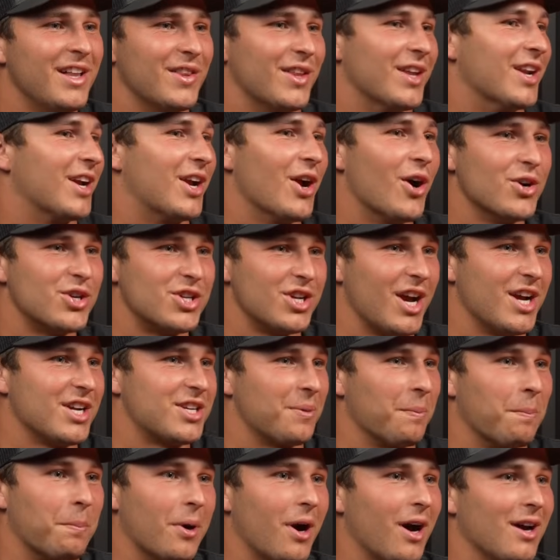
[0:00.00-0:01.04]
the
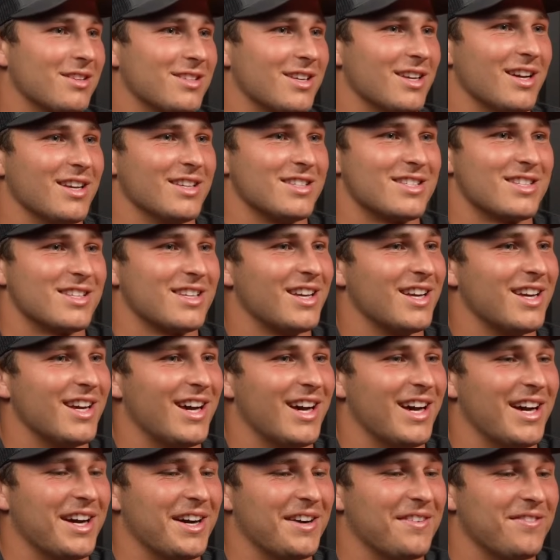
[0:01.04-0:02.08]
negotiation process
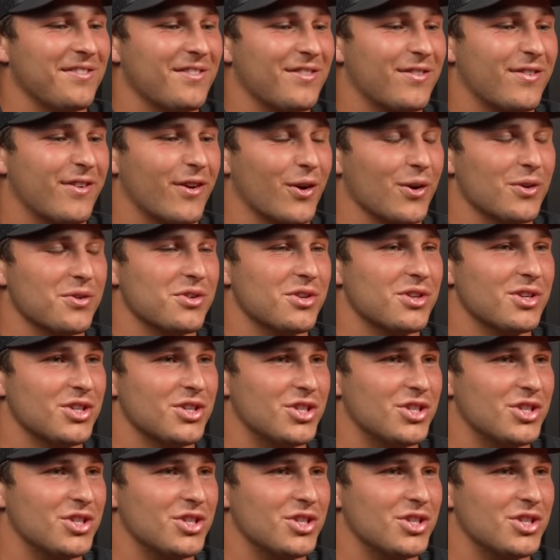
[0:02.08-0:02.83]
for